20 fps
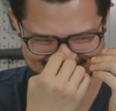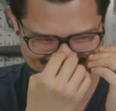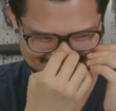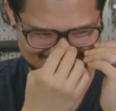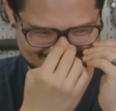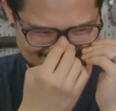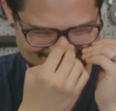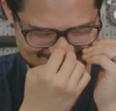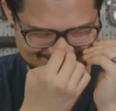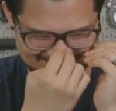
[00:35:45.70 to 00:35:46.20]

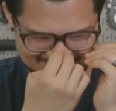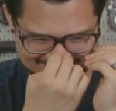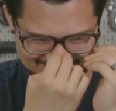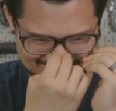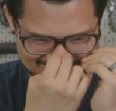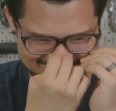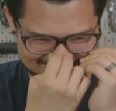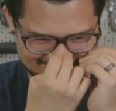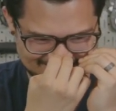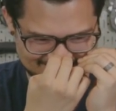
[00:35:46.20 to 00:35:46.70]

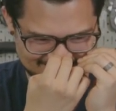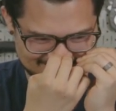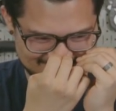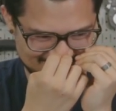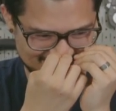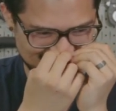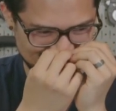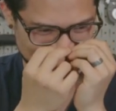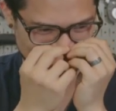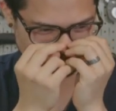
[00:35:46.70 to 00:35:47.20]

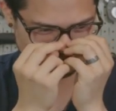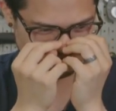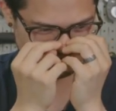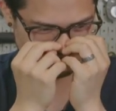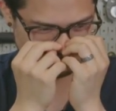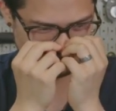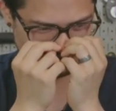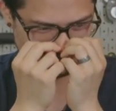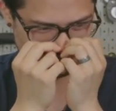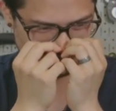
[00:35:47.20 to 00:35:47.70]

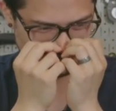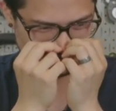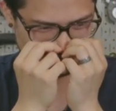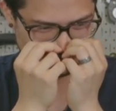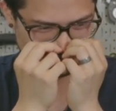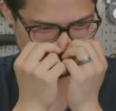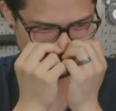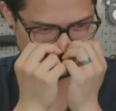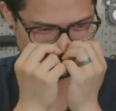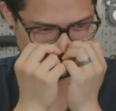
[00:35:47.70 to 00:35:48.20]

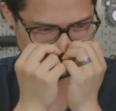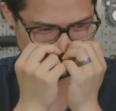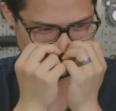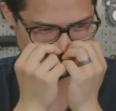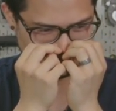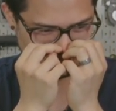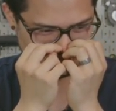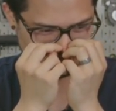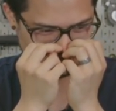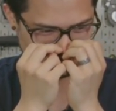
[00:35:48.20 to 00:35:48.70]

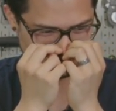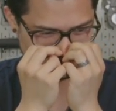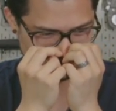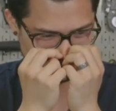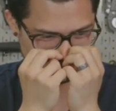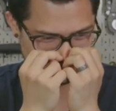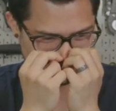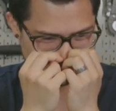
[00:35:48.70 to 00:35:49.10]
(not speaking)